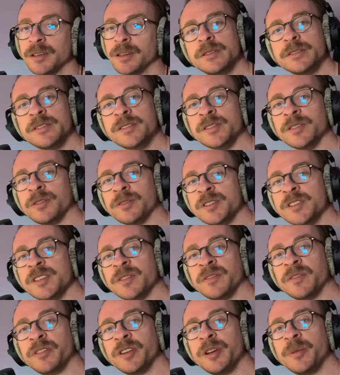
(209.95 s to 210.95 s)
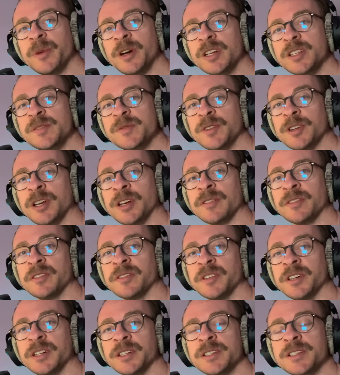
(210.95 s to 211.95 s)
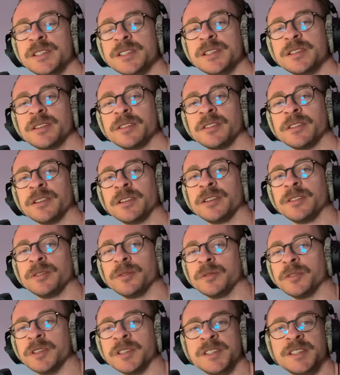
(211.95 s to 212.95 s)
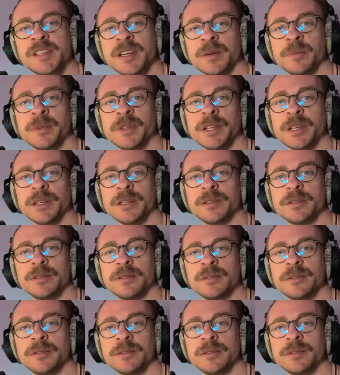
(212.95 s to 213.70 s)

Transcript: So there is a free MaxForLive device that can do the same thing.